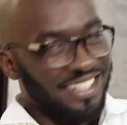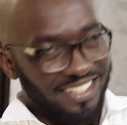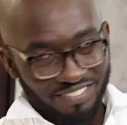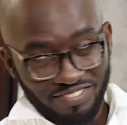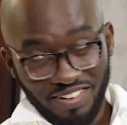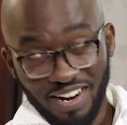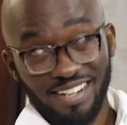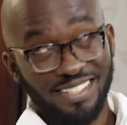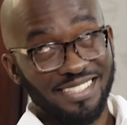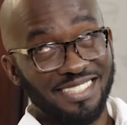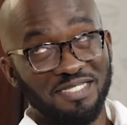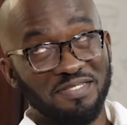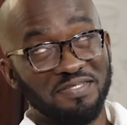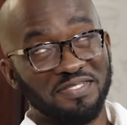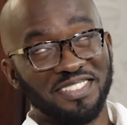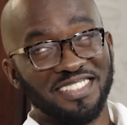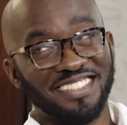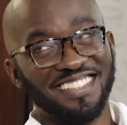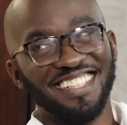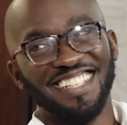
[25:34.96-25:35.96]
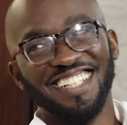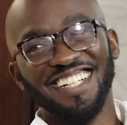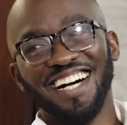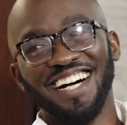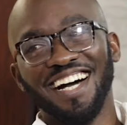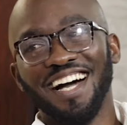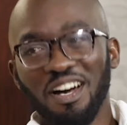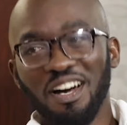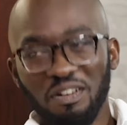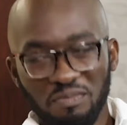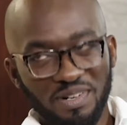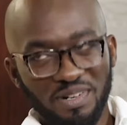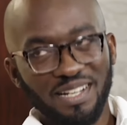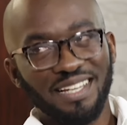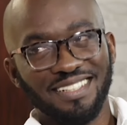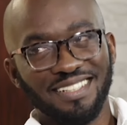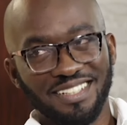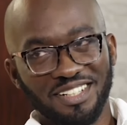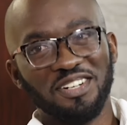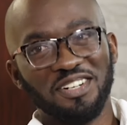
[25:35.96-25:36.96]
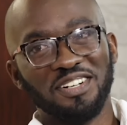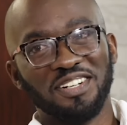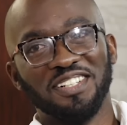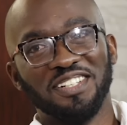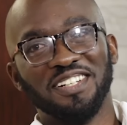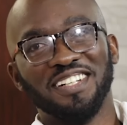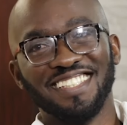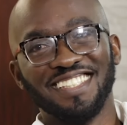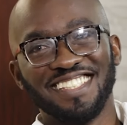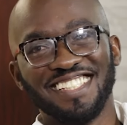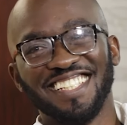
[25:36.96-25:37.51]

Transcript: Very simple. Breaking the coconut.